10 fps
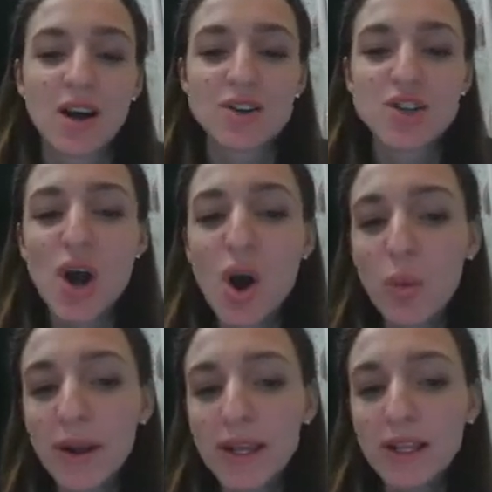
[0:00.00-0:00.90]

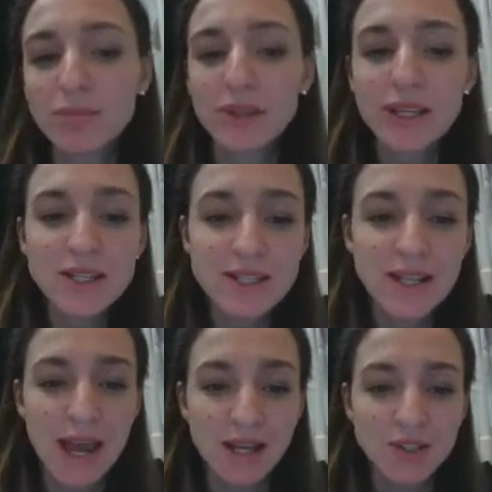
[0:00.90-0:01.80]
showing, bleeding
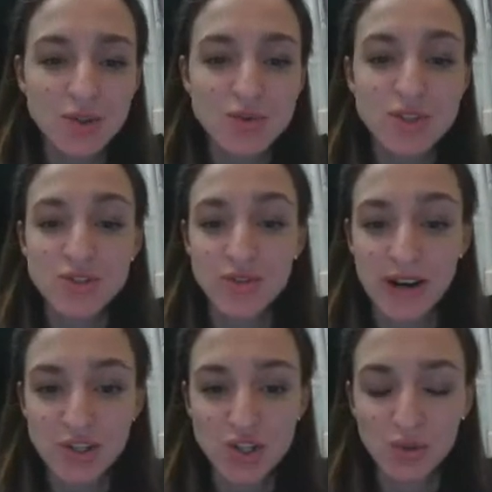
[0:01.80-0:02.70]
and tooth
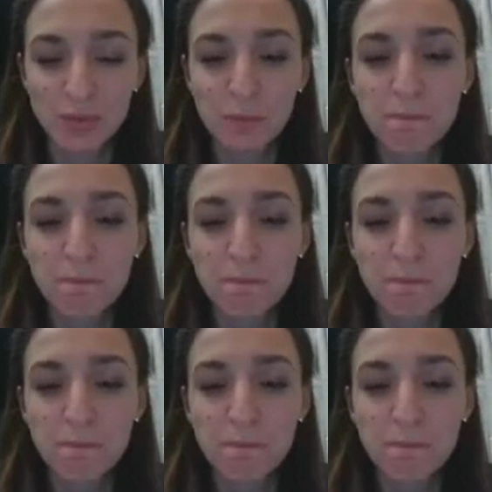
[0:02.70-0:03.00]
extraction